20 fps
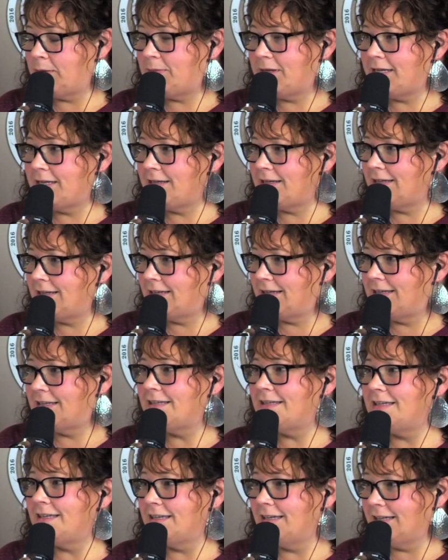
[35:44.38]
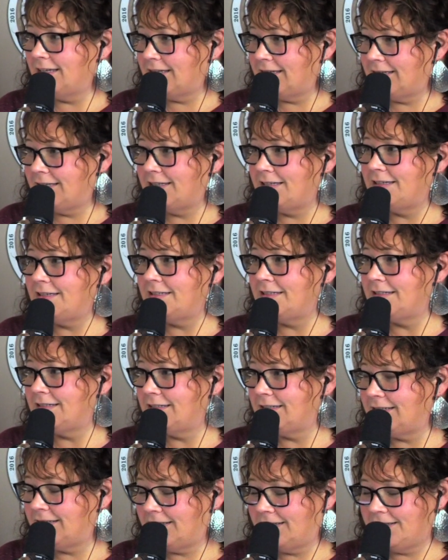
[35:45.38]
getting We'd ready be, for lunch yeah. Thursday lunch. I
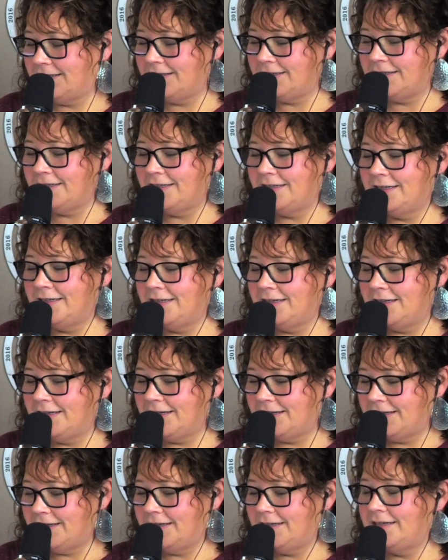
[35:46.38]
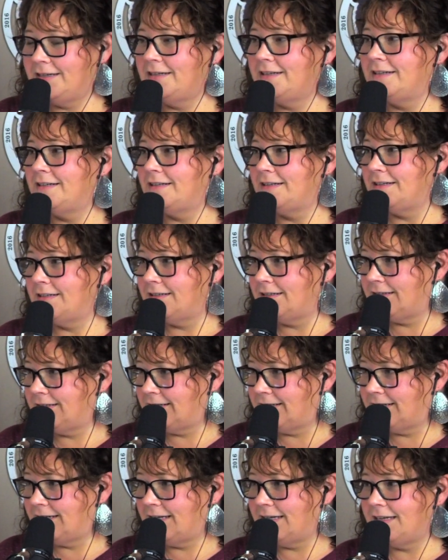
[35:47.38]
mean, that'd be a big, you know, that's a big time for people
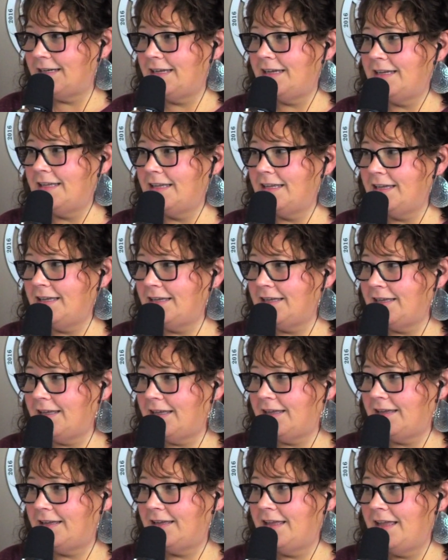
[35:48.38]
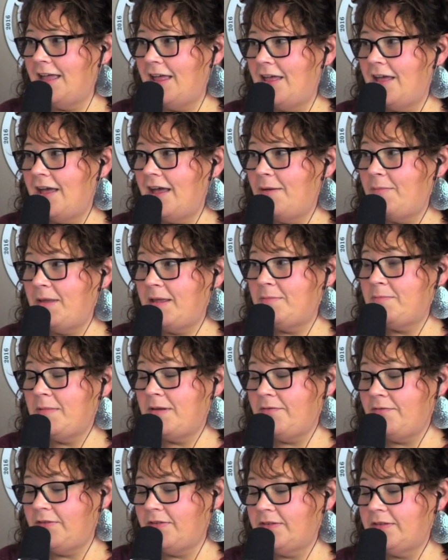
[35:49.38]
to come out. Heck yeah! I mean,
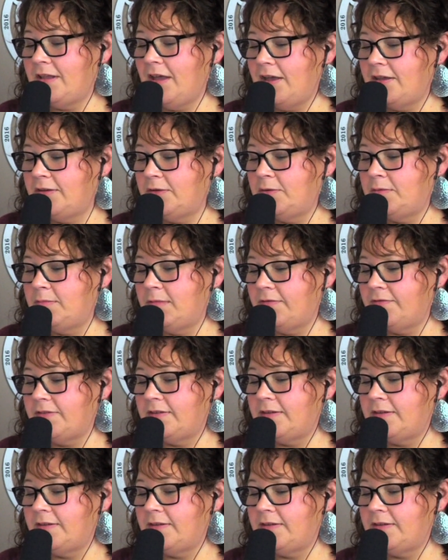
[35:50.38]
Memphis not doing